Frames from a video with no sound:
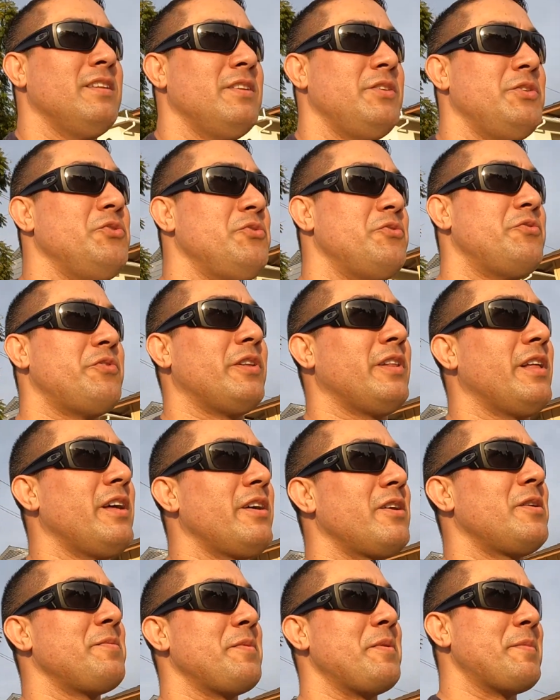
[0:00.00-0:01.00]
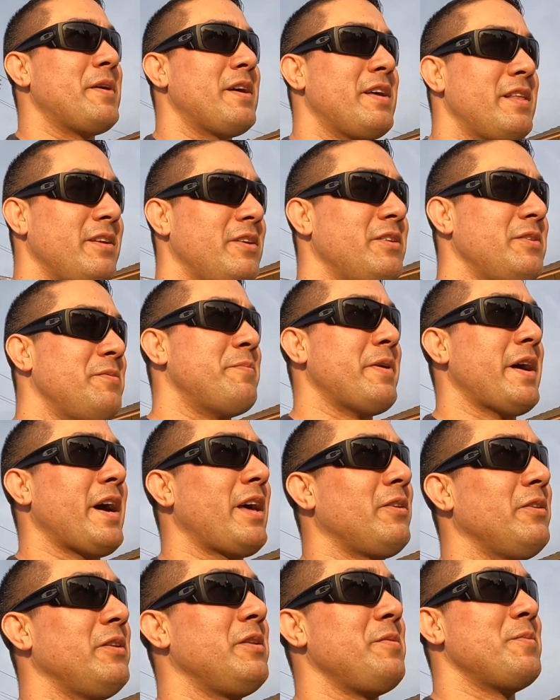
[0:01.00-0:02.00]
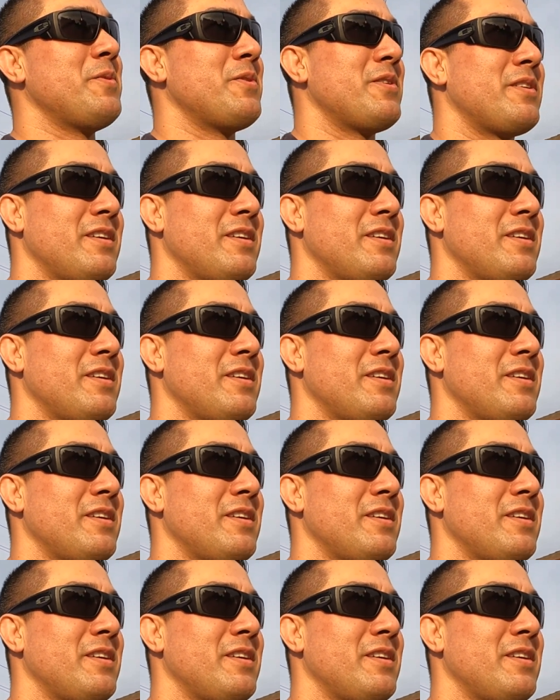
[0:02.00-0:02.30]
Dude fell out on me, man. He couldn't paddle anymore.